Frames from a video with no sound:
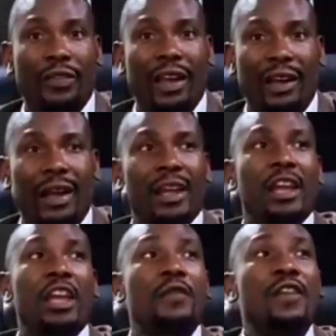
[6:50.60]
of that car.
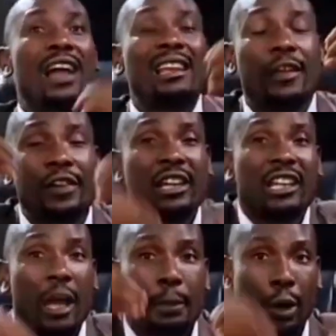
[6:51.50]
If you are living
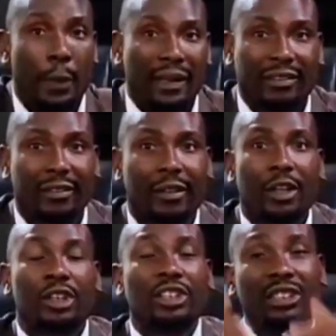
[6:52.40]
in a property,
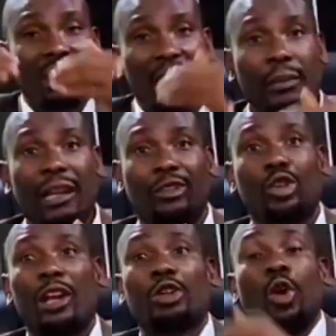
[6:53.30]
it's deemed that
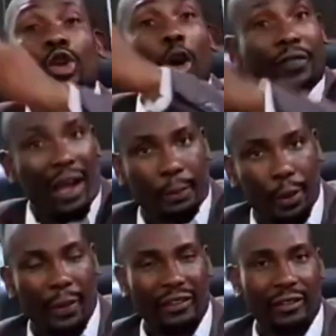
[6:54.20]
you are the owner of that
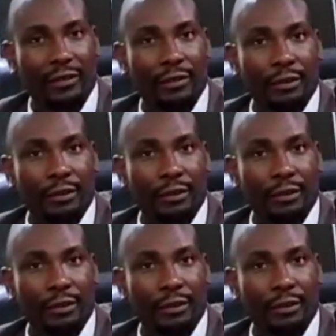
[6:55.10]
property.